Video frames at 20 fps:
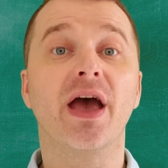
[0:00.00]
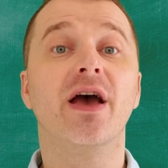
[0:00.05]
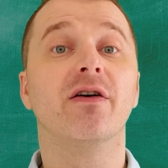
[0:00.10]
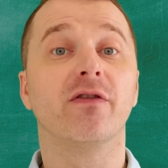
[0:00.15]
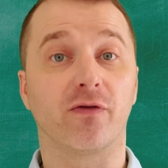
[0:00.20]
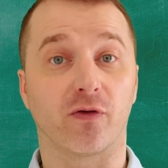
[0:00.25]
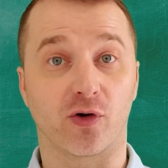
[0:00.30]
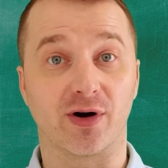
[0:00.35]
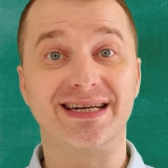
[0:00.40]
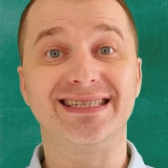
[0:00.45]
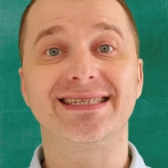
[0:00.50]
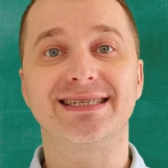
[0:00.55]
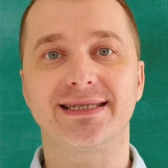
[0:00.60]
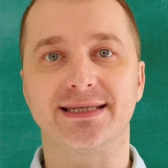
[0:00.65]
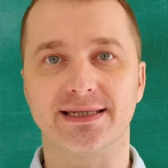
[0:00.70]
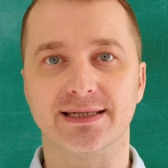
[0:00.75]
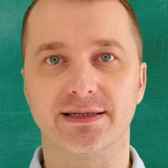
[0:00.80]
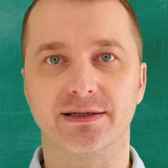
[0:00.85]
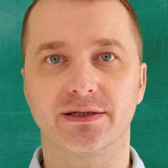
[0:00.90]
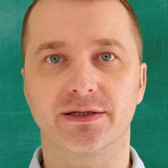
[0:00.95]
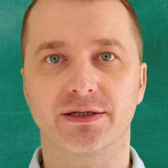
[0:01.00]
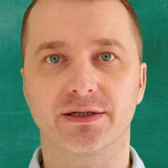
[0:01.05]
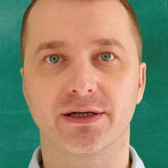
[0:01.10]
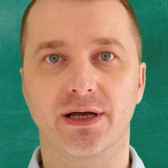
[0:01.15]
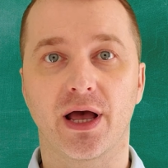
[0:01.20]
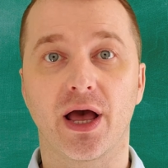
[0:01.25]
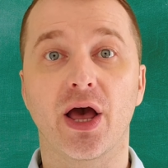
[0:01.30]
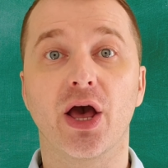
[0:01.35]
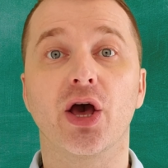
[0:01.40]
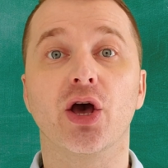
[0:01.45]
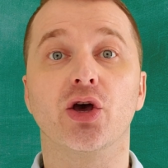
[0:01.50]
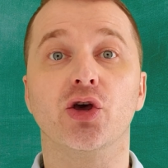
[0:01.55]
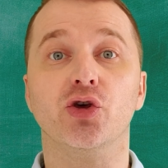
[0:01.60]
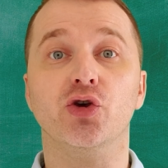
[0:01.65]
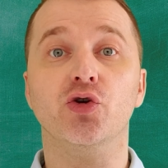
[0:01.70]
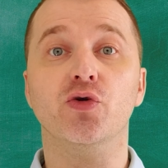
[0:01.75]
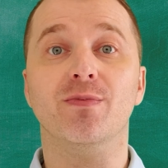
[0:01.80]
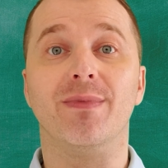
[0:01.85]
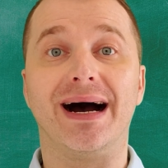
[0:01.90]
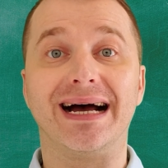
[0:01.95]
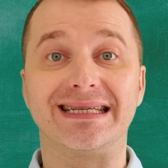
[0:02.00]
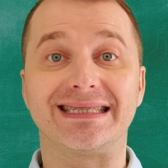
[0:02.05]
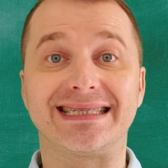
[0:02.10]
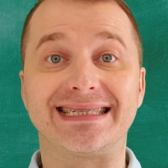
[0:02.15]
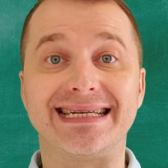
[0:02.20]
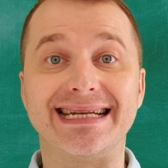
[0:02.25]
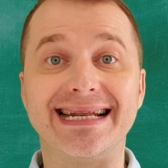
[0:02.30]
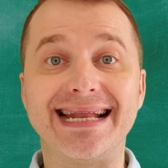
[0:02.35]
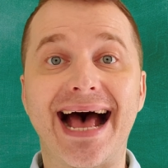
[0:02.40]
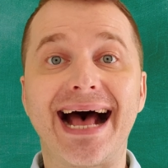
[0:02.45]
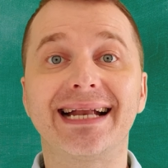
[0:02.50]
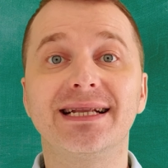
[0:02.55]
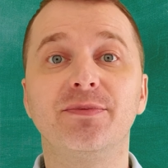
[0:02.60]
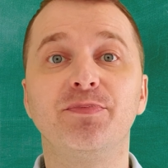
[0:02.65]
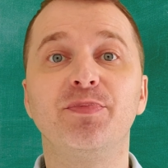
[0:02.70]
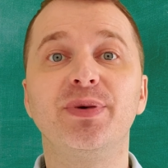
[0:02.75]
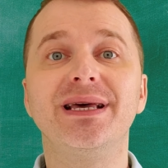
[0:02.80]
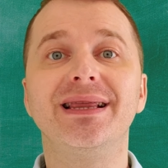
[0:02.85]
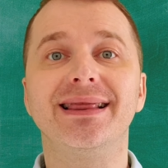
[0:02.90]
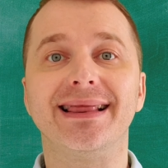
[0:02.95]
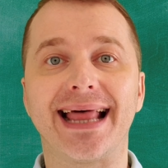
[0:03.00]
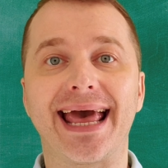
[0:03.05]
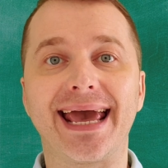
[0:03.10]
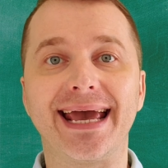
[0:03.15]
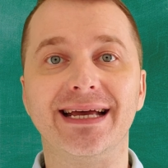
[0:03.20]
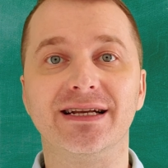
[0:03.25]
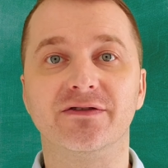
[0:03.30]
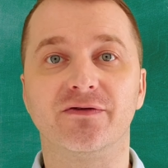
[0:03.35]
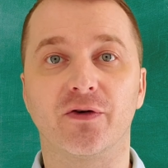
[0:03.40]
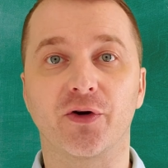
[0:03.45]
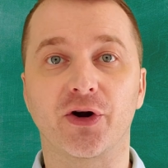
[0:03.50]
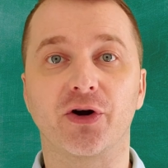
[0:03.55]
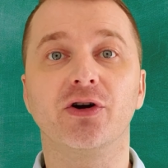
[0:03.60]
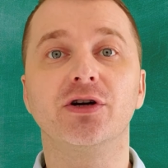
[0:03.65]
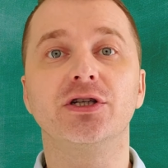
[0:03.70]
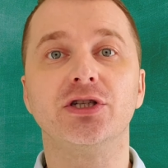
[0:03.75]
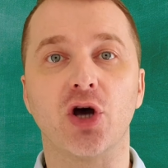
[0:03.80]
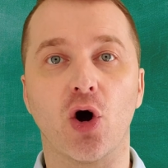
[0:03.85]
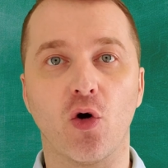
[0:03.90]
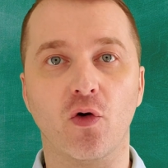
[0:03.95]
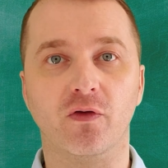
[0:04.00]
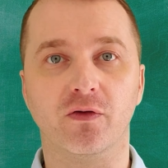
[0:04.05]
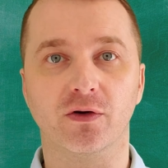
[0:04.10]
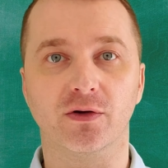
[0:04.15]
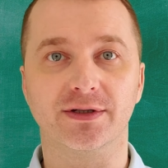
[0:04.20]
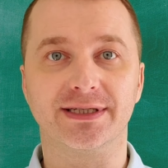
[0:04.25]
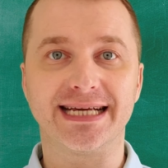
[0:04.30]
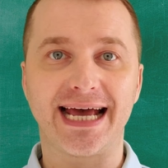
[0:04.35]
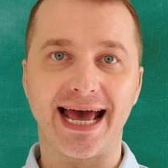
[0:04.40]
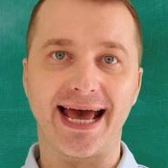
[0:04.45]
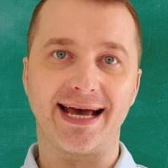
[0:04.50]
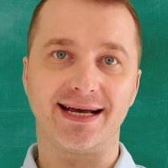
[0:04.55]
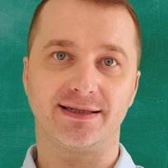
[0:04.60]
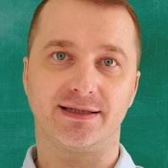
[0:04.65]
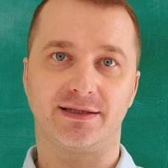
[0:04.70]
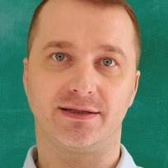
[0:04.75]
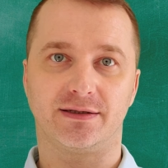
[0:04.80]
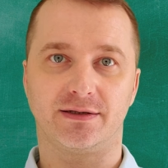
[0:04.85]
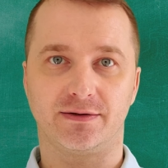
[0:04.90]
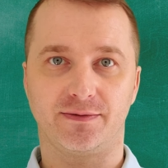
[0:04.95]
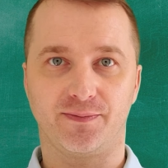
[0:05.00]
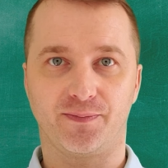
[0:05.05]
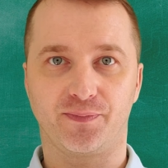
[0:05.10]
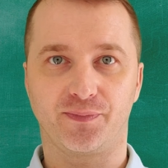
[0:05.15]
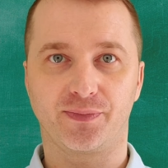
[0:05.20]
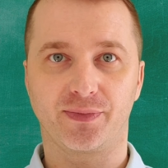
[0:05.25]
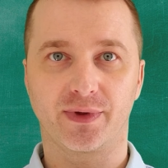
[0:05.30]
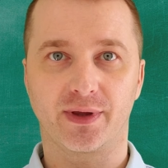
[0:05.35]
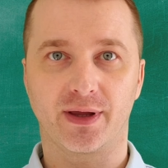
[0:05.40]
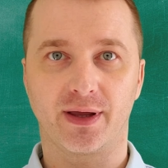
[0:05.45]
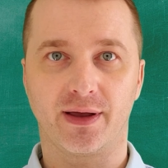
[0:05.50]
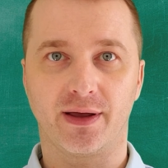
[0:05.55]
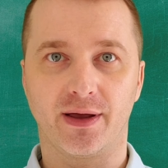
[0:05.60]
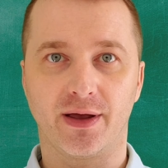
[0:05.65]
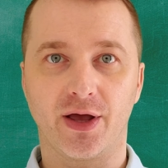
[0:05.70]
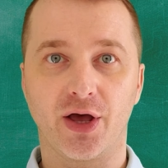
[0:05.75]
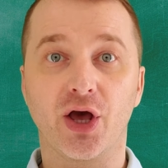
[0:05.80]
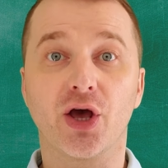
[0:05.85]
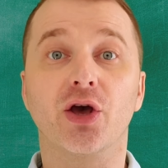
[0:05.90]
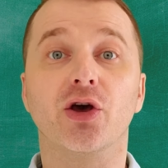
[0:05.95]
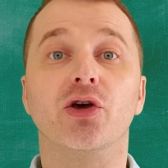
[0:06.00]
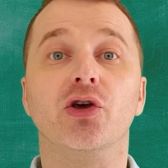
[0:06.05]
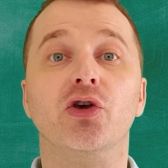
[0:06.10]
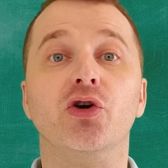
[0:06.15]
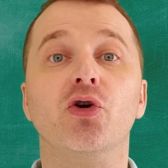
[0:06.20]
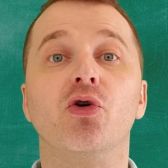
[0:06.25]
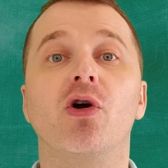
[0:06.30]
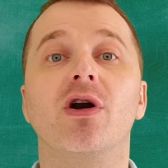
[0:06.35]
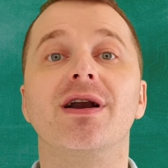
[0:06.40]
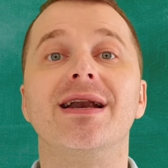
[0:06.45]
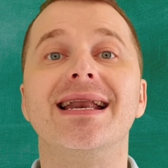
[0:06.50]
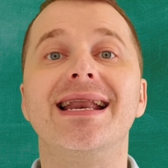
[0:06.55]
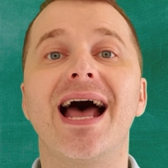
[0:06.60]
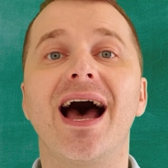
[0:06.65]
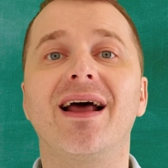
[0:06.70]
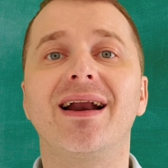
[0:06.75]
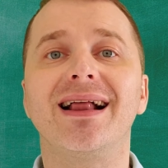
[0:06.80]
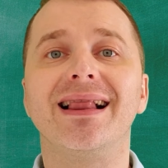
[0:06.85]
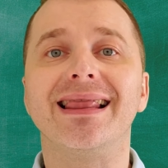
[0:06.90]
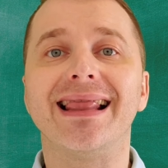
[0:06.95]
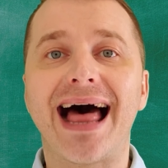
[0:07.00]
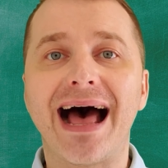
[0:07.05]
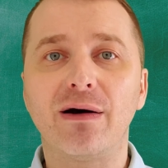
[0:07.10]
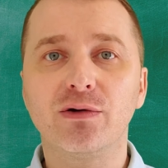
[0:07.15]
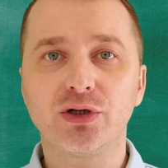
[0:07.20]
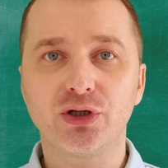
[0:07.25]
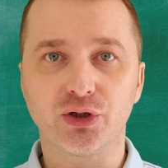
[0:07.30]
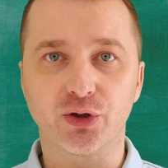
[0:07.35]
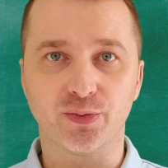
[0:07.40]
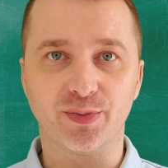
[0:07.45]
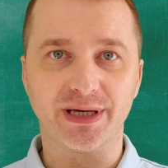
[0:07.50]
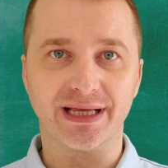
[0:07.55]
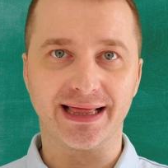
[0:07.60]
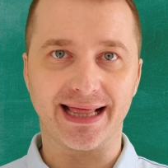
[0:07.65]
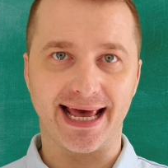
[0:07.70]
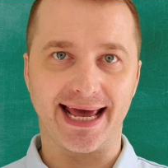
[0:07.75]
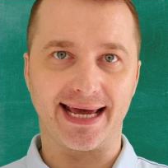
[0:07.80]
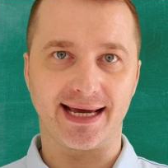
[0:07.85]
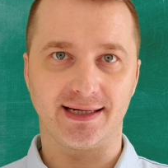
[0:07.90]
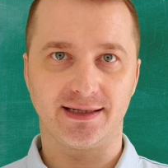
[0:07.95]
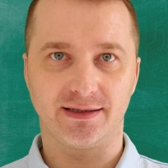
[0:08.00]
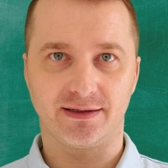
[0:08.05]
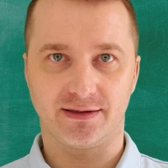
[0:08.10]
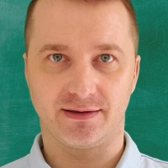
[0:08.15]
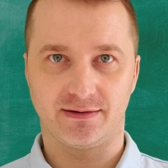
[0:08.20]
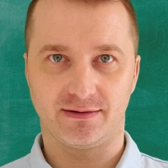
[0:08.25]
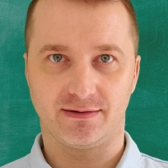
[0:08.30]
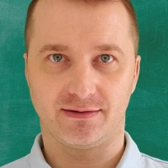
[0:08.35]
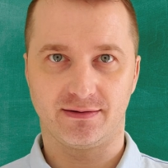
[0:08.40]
For instance, you must not be late for your TOEFL test. You are not allowed to be late.